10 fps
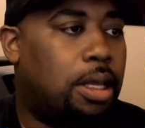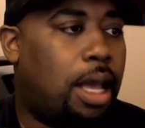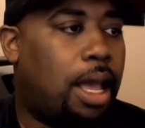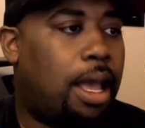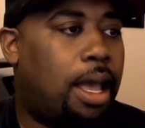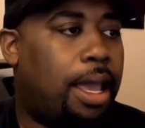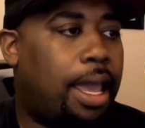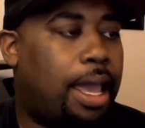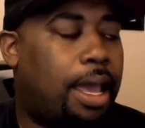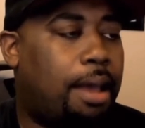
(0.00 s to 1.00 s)
I
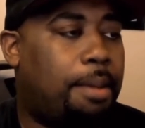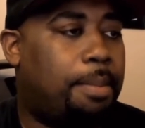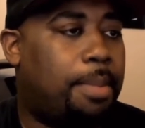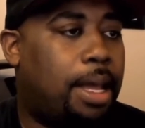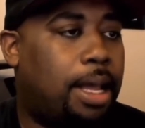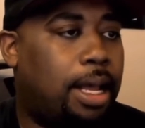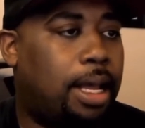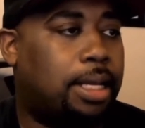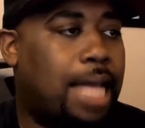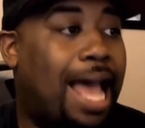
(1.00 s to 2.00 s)
am,
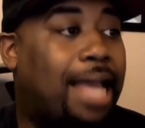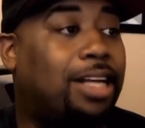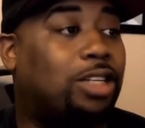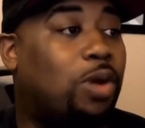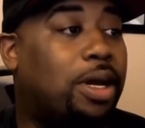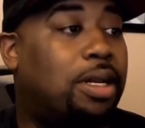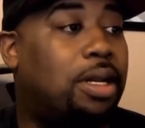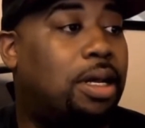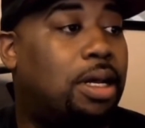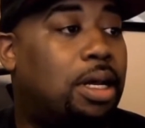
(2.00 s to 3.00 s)
here's one.
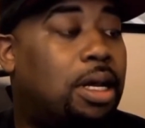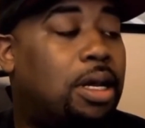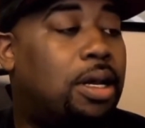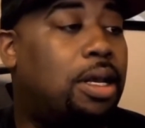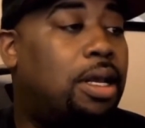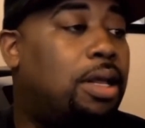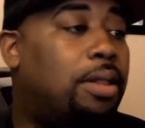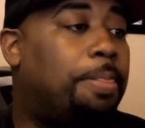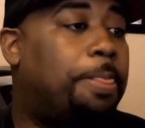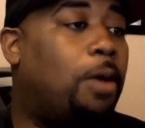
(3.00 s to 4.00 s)

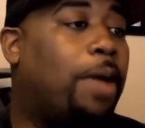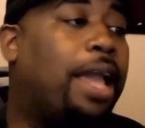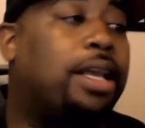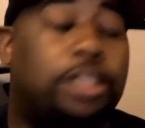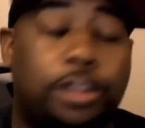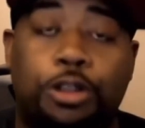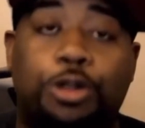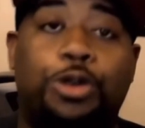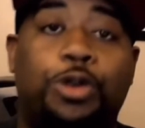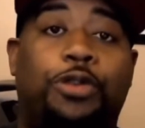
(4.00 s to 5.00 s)
Okay, so
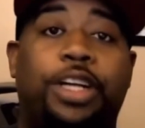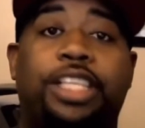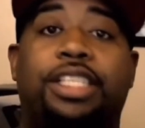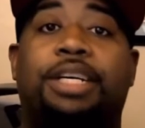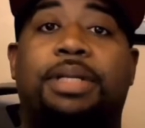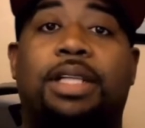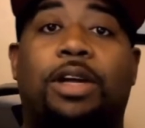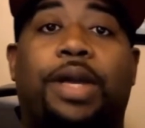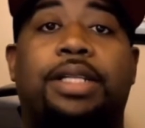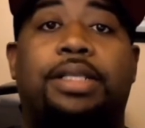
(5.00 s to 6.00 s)
true friendship
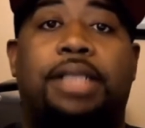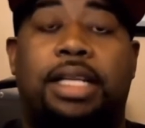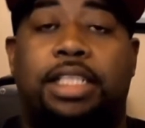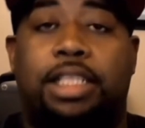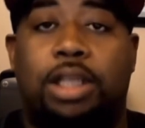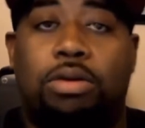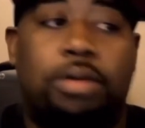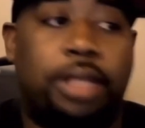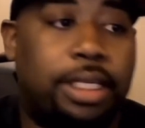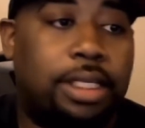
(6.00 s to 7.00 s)
slogans. So I'll just go through
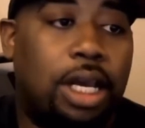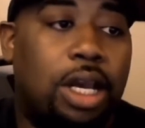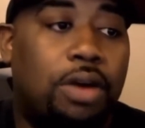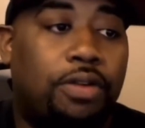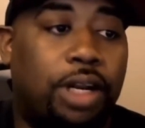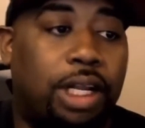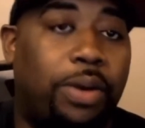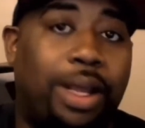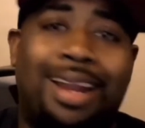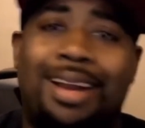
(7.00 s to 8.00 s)
this really
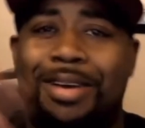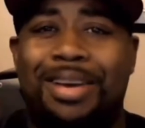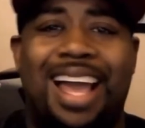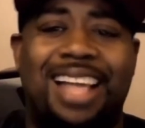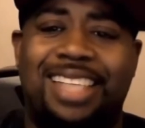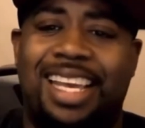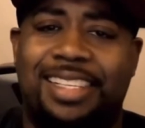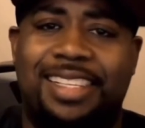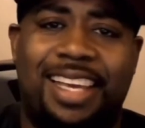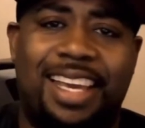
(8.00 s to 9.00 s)
quickly. I know you guys can't
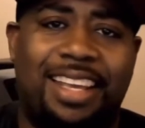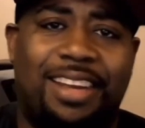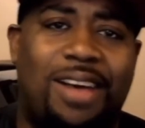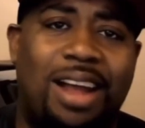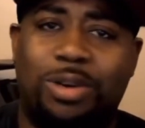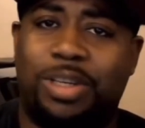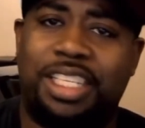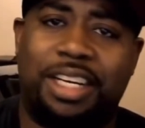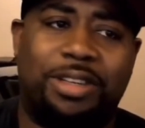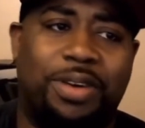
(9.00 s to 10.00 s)
see it. I'll do a
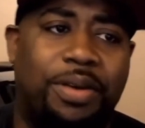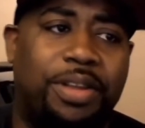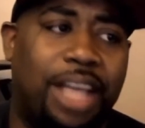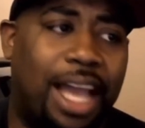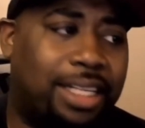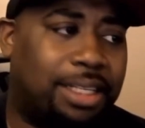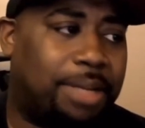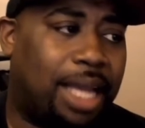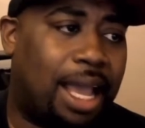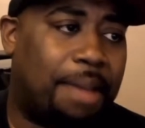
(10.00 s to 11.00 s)
share screen with you guys
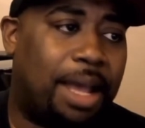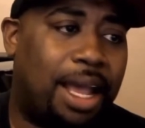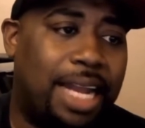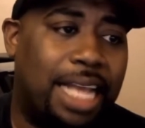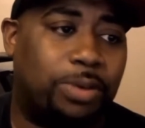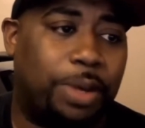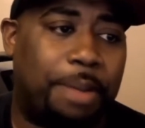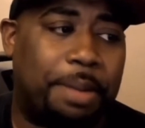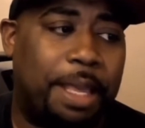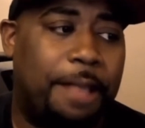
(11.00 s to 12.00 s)
sometime next week maybe.